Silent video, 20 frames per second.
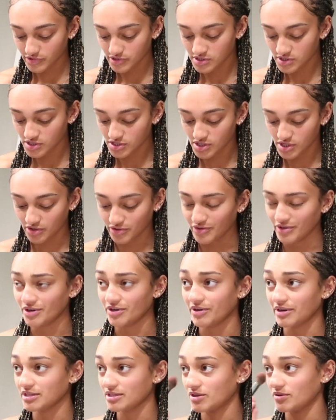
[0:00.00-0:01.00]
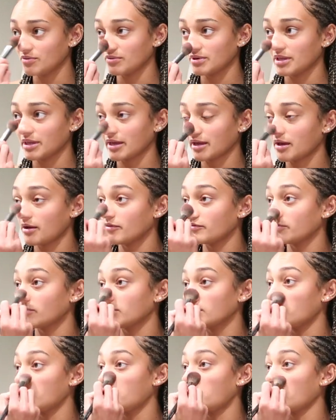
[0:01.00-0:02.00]
So, you know, I don't want to like
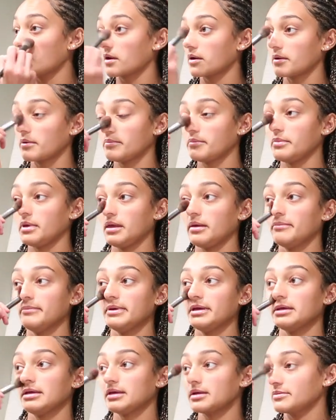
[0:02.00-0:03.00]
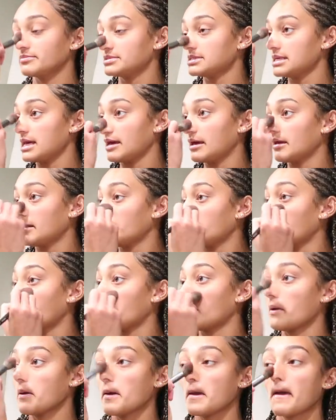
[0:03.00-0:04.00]
vlog me being upset
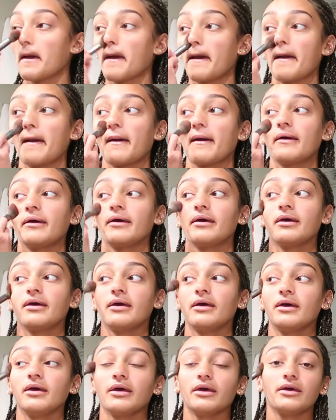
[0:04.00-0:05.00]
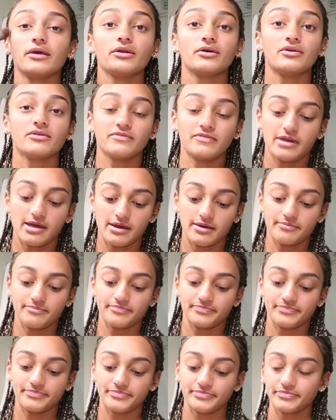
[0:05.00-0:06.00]
and all that.